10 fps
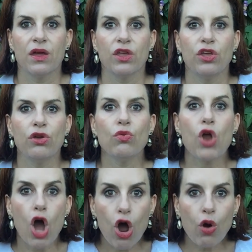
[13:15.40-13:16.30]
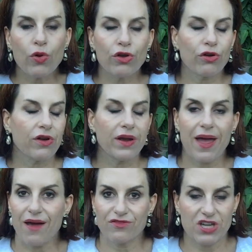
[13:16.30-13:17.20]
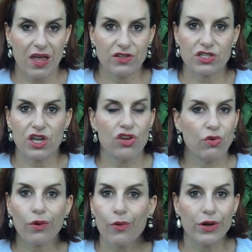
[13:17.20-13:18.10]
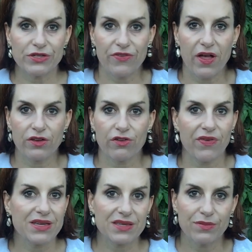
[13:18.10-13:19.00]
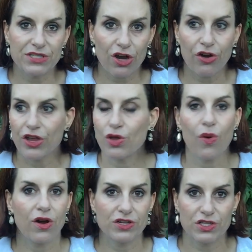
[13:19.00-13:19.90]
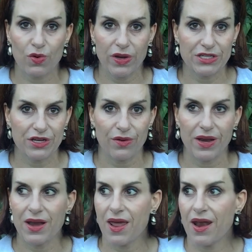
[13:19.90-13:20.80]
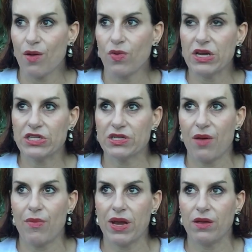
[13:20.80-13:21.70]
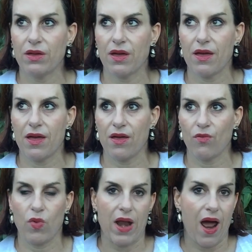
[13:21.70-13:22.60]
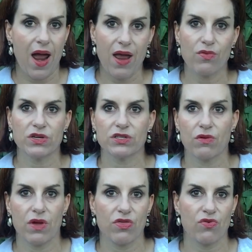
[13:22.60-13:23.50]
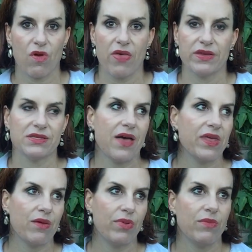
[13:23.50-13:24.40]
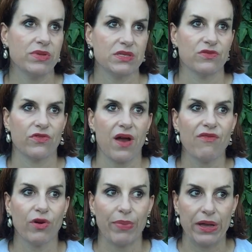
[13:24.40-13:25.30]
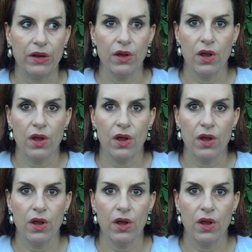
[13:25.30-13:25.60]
you know you're going to have challenges and you are going to fall on your face. I'm sorry, you are just going to. And I wish somebody, when I was going through all this, now that I've been in business forever, but